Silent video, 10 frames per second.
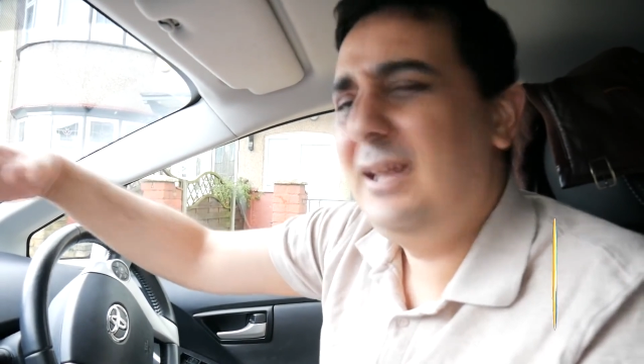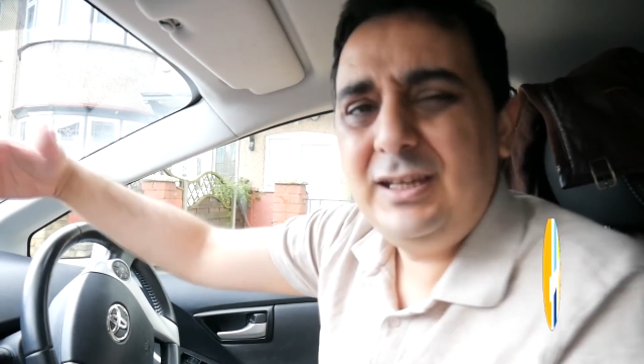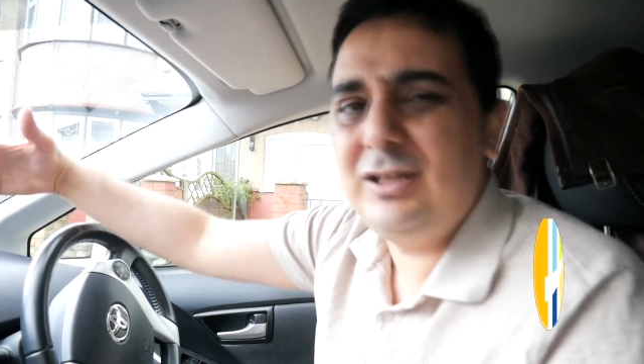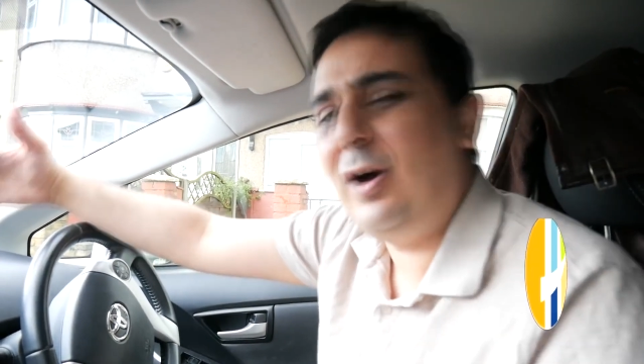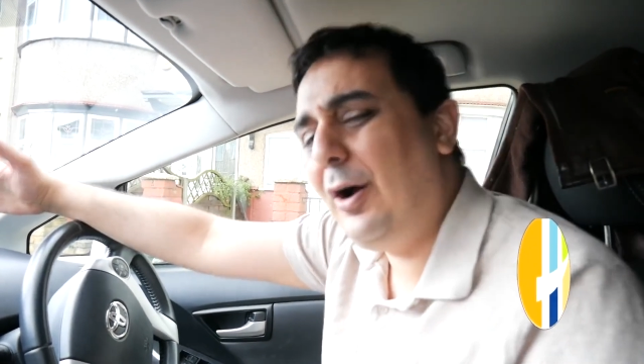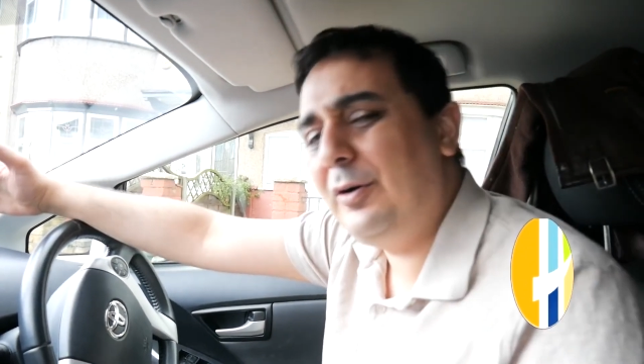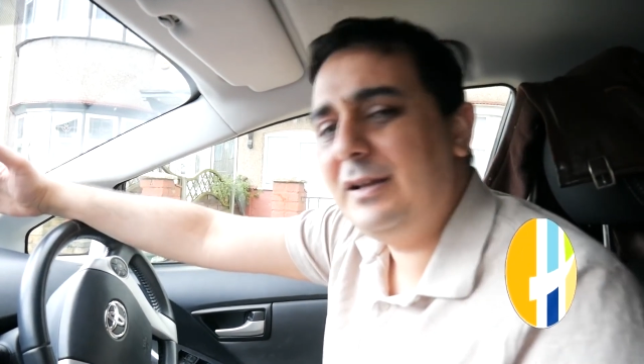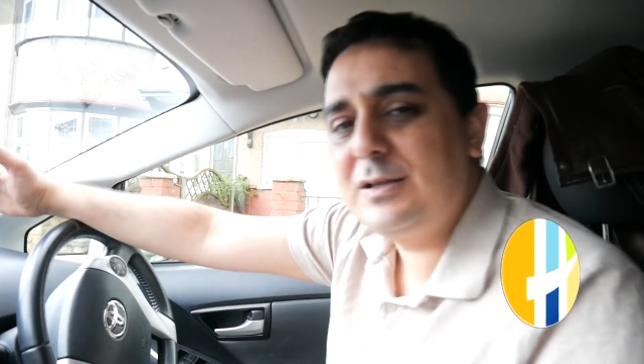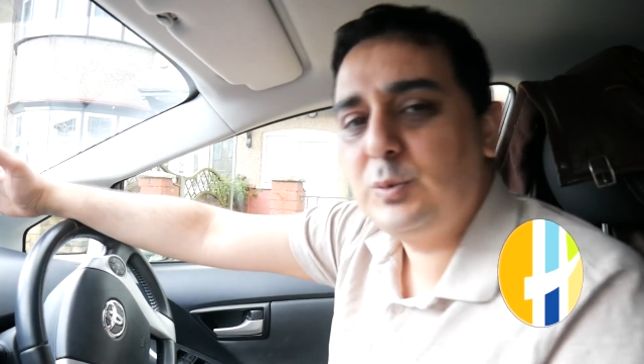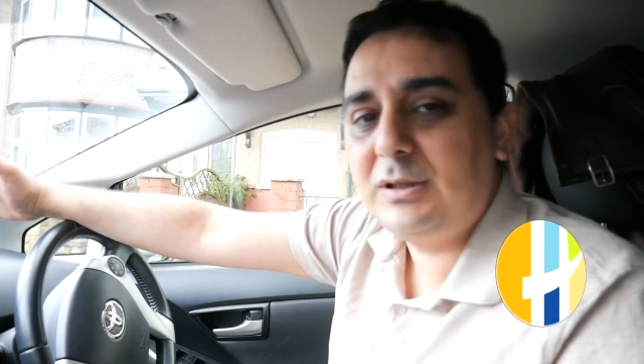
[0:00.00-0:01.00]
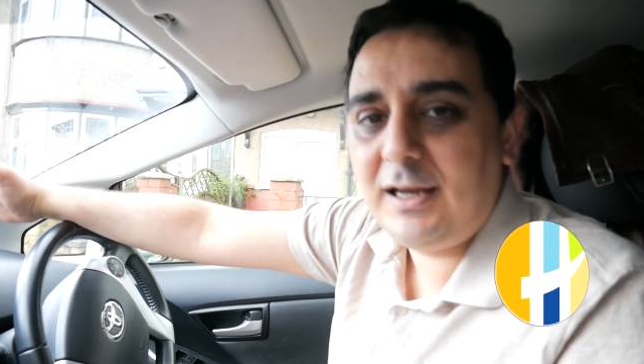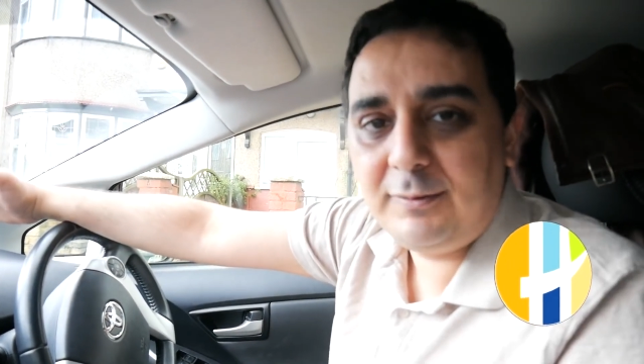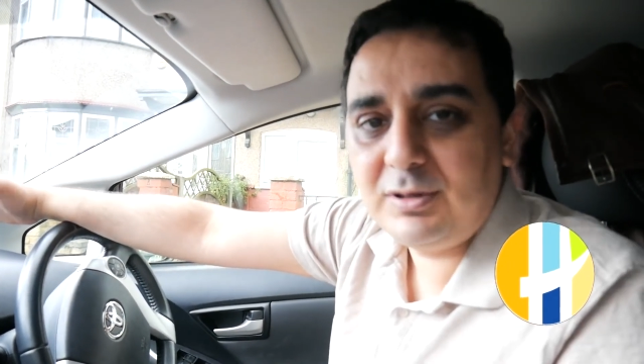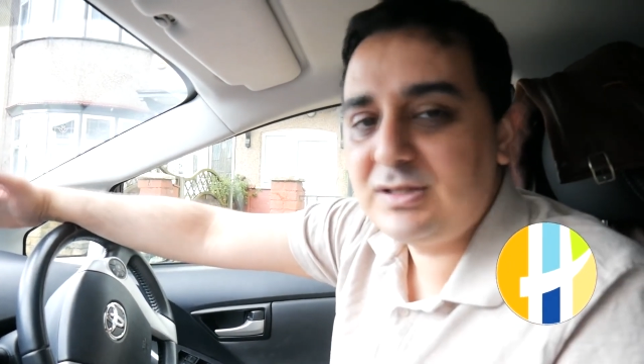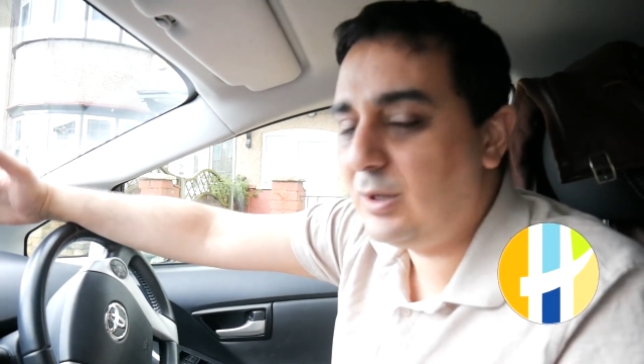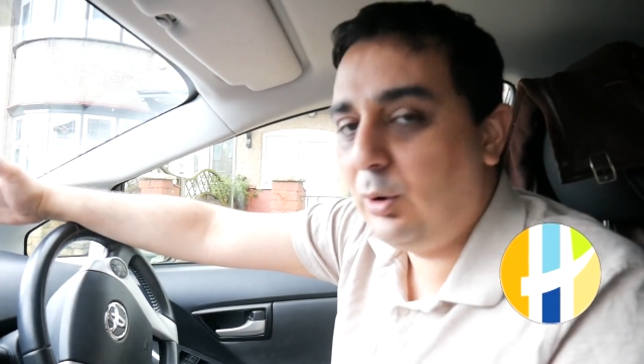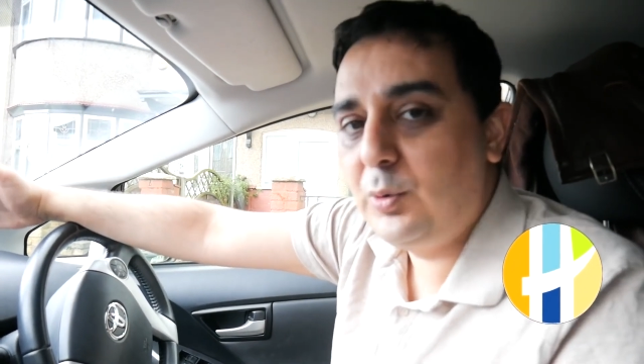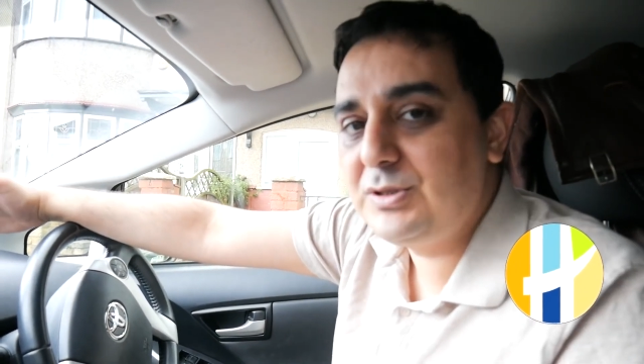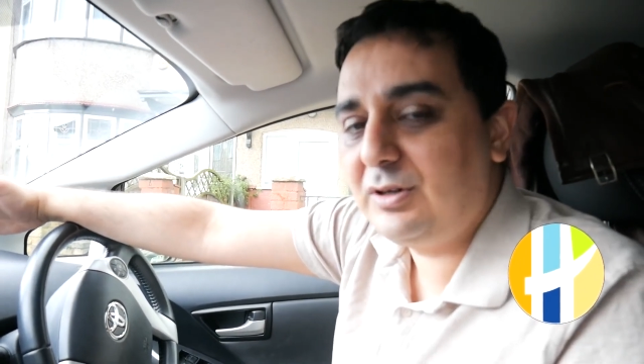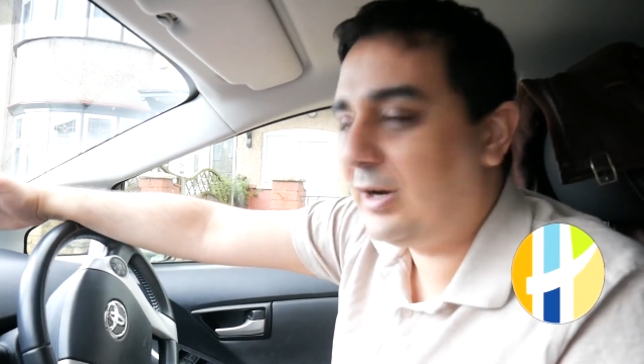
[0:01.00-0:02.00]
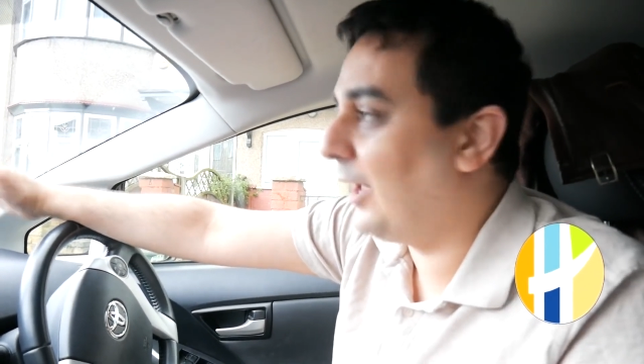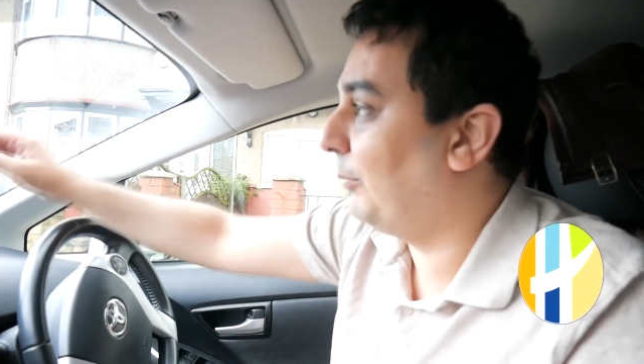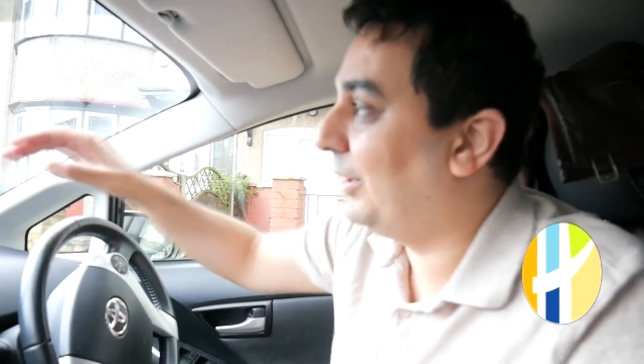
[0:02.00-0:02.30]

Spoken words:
you know how it is with cameras, they always run out.